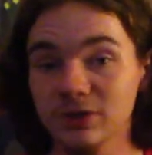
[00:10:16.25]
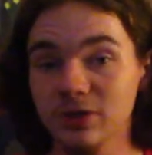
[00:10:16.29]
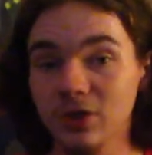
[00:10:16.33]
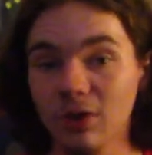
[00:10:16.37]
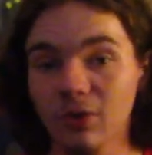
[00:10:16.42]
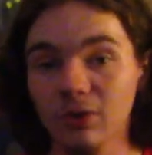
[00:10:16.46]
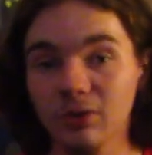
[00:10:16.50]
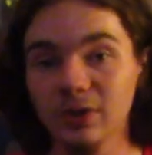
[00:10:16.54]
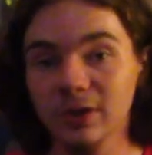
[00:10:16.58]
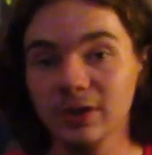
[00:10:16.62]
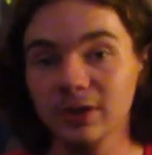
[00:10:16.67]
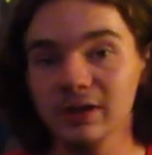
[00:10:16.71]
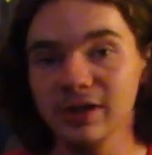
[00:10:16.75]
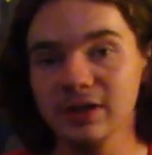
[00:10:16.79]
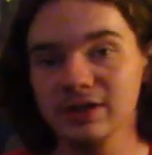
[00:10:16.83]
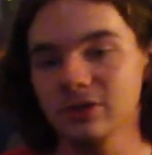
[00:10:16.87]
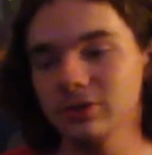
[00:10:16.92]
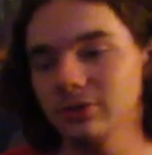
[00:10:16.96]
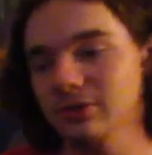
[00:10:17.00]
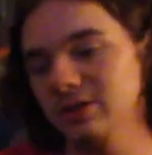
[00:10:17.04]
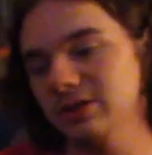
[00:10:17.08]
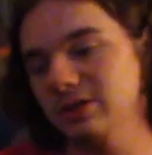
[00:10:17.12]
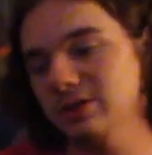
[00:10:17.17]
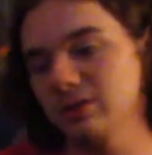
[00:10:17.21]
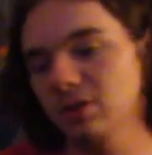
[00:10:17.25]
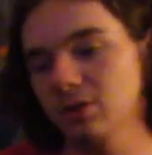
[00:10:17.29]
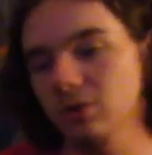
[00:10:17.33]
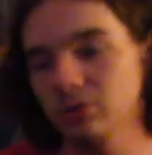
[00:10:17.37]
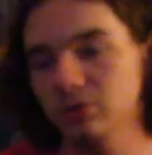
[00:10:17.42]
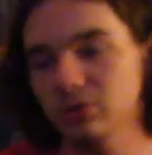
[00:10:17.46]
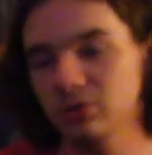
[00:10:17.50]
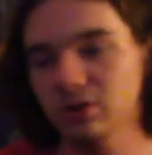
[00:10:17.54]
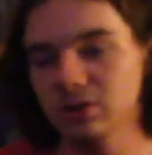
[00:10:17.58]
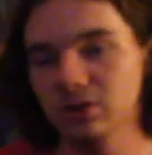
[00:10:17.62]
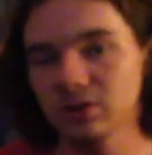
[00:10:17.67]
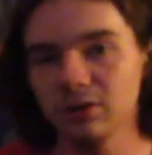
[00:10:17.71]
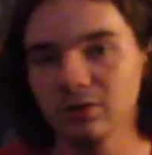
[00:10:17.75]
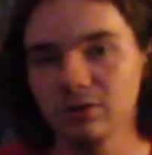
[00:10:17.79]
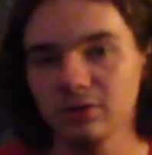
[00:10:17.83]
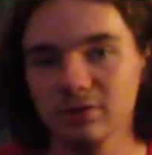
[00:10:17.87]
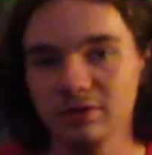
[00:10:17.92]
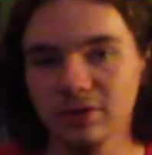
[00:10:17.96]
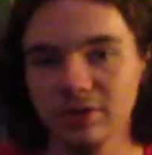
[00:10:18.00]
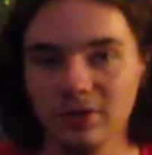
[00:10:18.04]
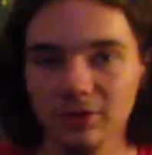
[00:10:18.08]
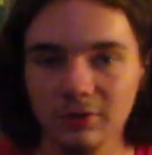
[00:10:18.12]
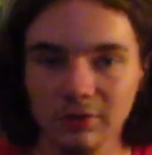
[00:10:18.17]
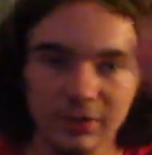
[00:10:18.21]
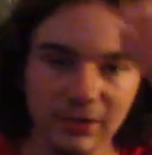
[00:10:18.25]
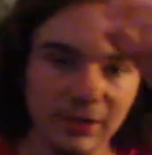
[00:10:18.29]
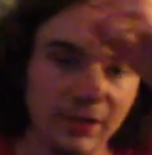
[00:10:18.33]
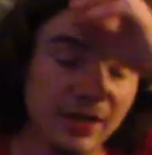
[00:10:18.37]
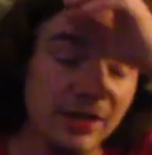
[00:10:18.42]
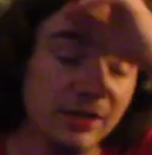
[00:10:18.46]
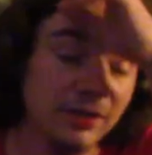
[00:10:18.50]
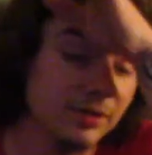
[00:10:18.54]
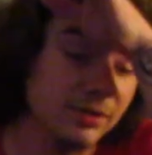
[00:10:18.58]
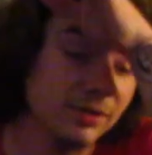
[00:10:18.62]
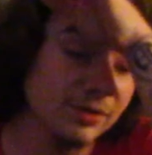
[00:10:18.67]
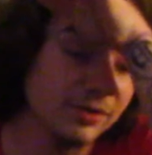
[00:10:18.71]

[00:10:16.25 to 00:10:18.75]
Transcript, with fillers: going unless you hit the ocean or you know a lake